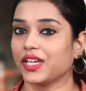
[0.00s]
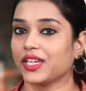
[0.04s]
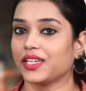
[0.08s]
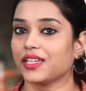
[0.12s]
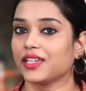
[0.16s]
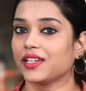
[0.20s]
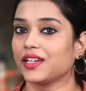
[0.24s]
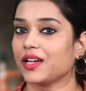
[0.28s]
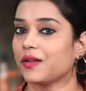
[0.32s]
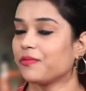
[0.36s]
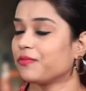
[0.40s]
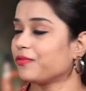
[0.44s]

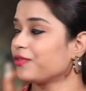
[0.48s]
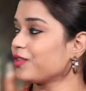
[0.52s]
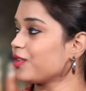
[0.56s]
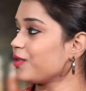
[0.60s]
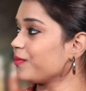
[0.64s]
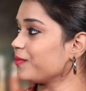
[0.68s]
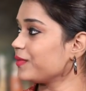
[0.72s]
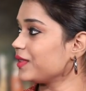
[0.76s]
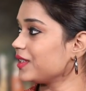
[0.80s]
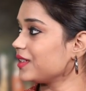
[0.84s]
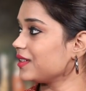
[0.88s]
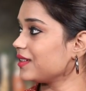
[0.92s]
waking up
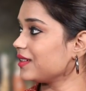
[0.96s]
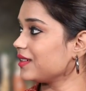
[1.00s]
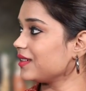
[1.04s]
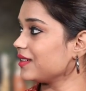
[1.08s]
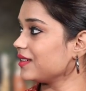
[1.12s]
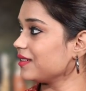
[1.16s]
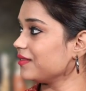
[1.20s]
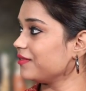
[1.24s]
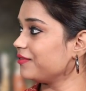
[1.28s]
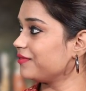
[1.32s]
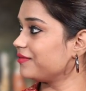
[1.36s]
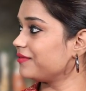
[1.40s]
from
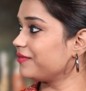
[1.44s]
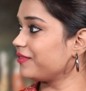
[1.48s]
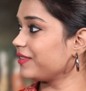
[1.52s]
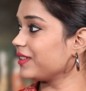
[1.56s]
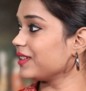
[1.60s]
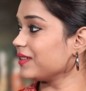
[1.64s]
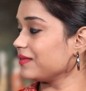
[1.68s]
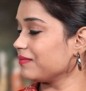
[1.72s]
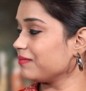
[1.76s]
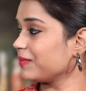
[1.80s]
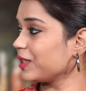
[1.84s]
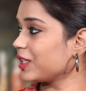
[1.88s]
the,
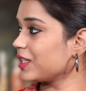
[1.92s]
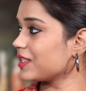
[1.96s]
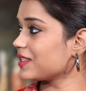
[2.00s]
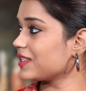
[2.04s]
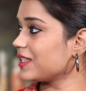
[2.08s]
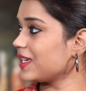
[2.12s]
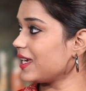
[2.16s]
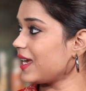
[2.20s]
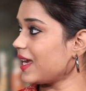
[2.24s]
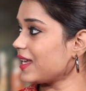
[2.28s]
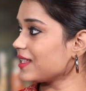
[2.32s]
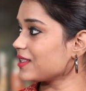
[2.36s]

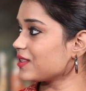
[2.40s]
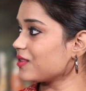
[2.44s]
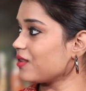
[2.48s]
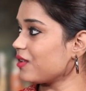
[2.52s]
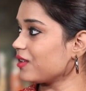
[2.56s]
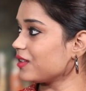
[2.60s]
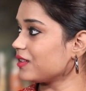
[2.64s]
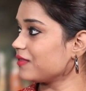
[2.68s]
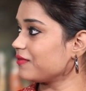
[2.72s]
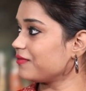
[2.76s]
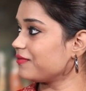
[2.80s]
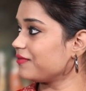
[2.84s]
because he has
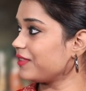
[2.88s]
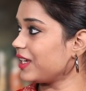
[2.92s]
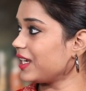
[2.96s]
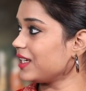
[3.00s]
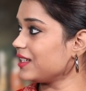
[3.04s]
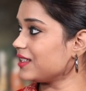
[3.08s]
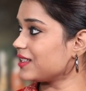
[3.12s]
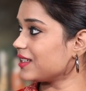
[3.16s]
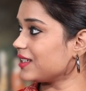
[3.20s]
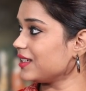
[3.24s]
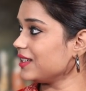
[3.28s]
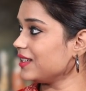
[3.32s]

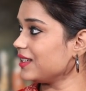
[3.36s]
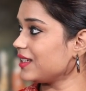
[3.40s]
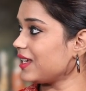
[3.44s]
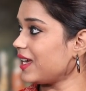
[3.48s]
fainted,